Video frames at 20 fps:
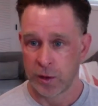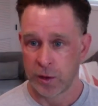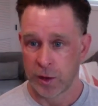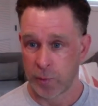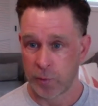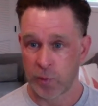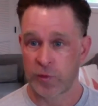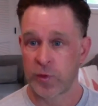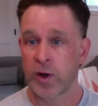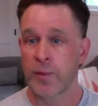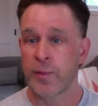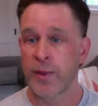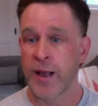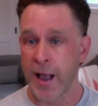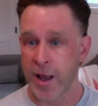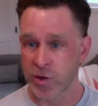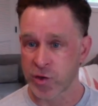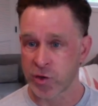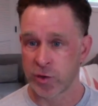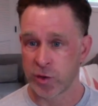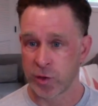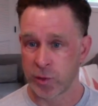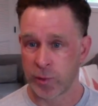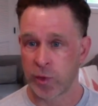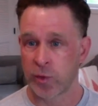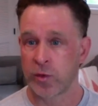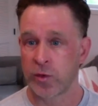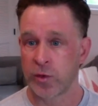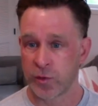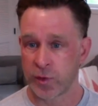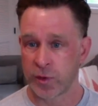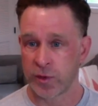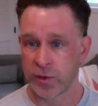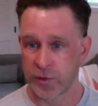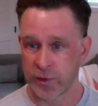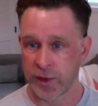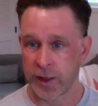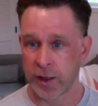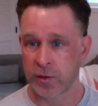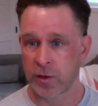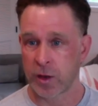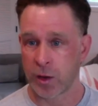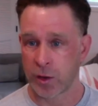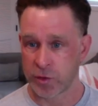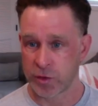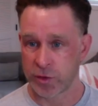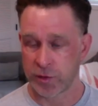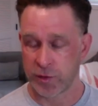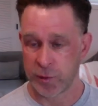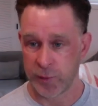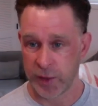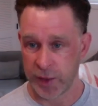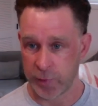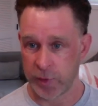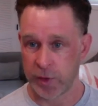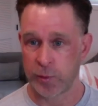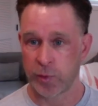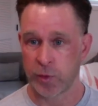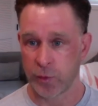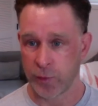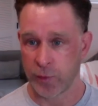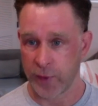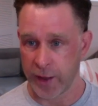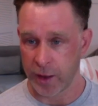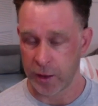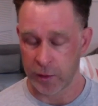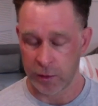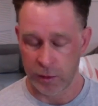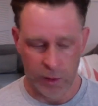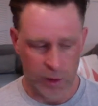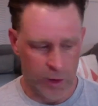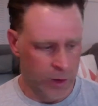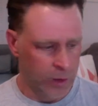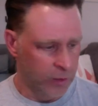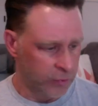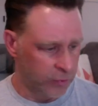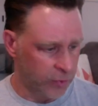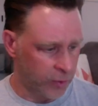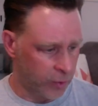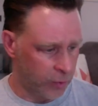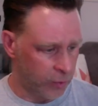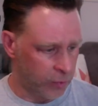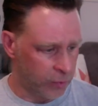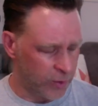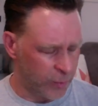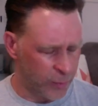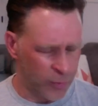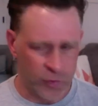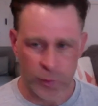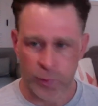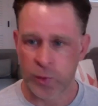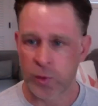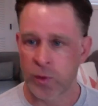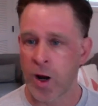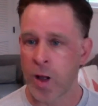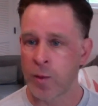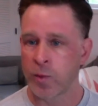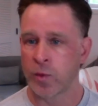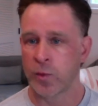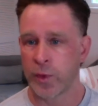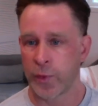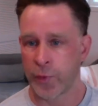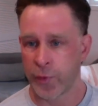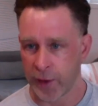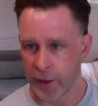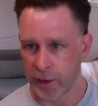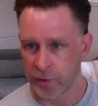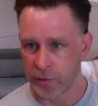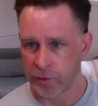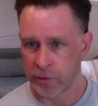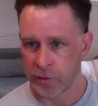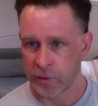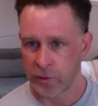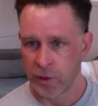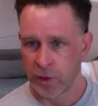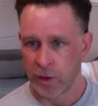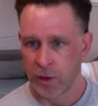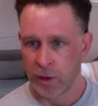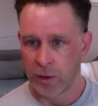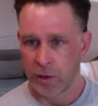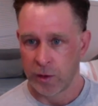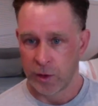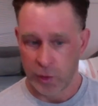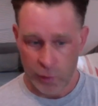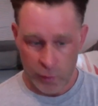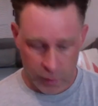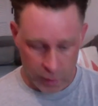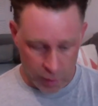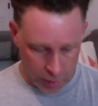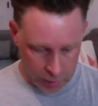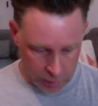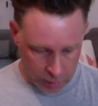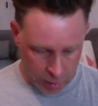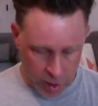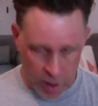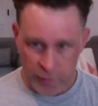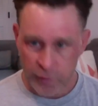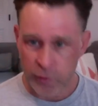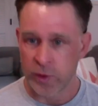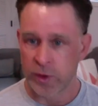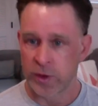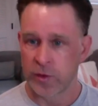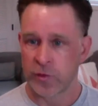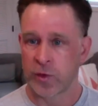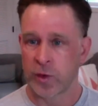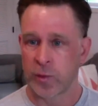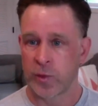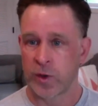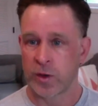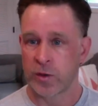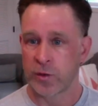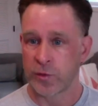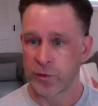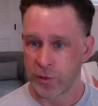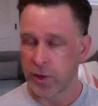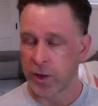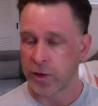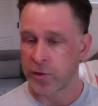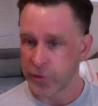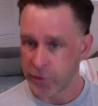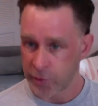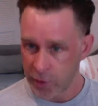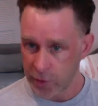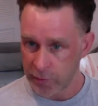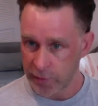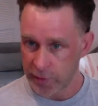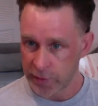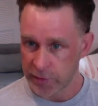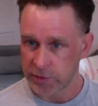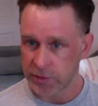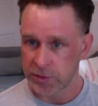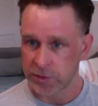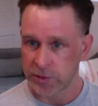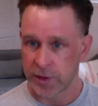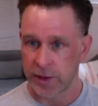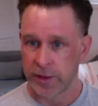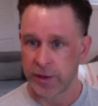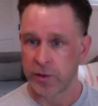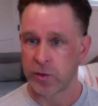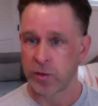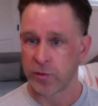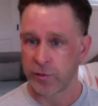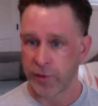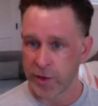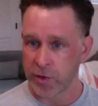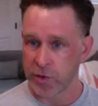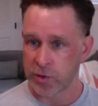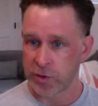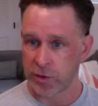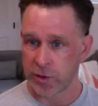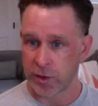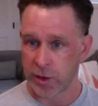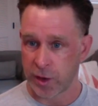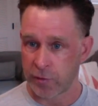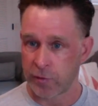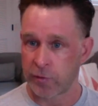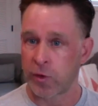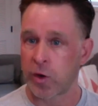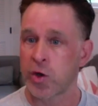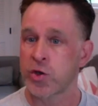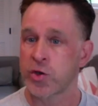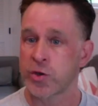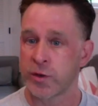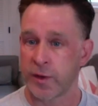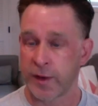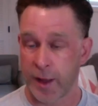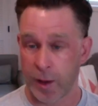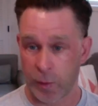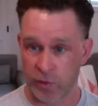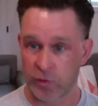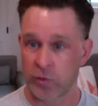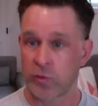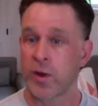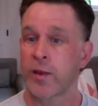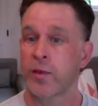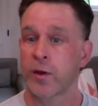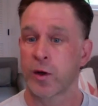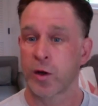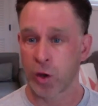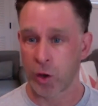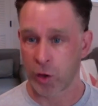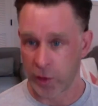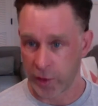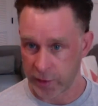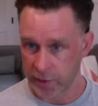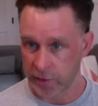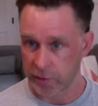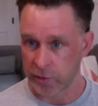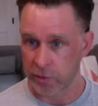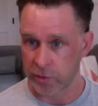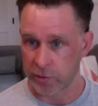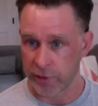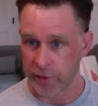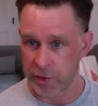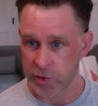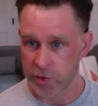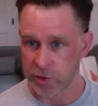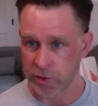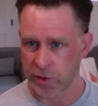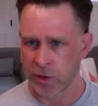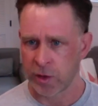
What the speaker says: We're very passionate about using this technology to make people well. So it was a problem with us, offering someone a service, an intervention, a version that was not the current intervention.